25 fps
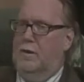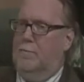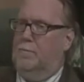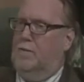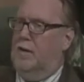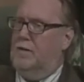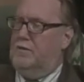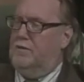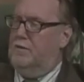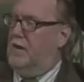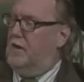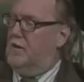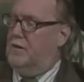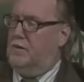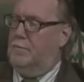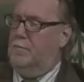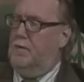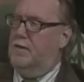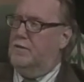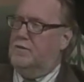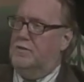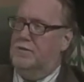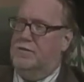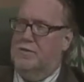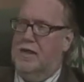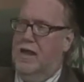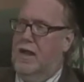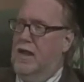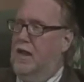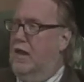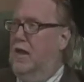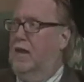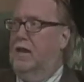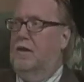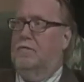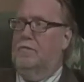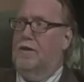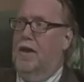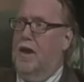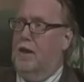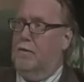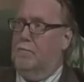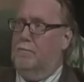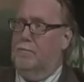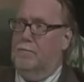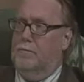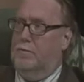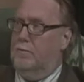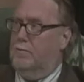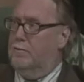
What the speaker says: Plus, not to mention, they give out